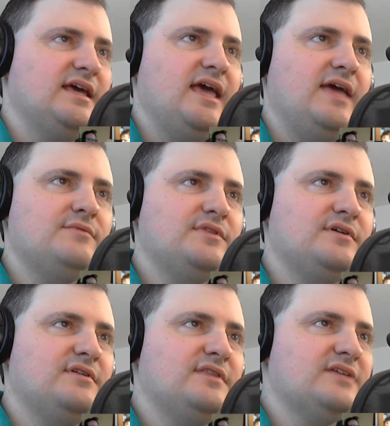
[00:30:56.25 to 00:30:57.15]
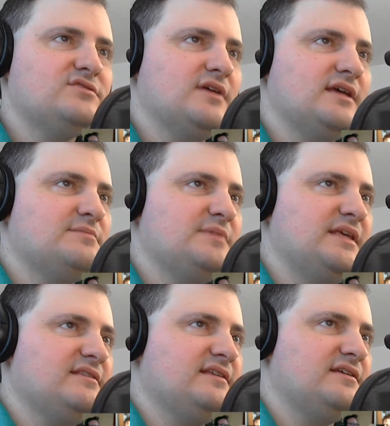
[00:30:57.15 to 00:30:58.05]
and with all the extra XP
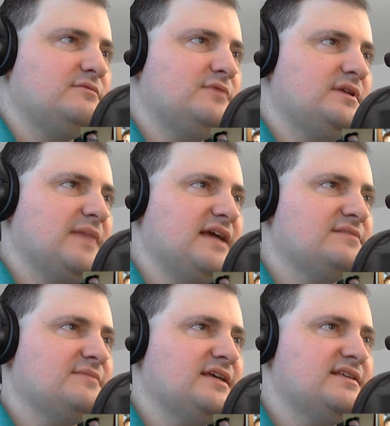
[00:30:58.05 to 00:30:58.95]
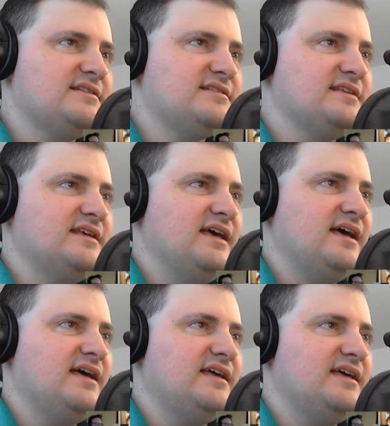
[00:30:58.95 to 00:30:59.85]
out there, you'll want to maximize
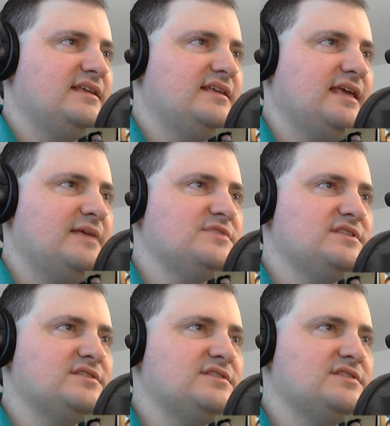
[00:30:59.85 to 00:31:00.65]
game since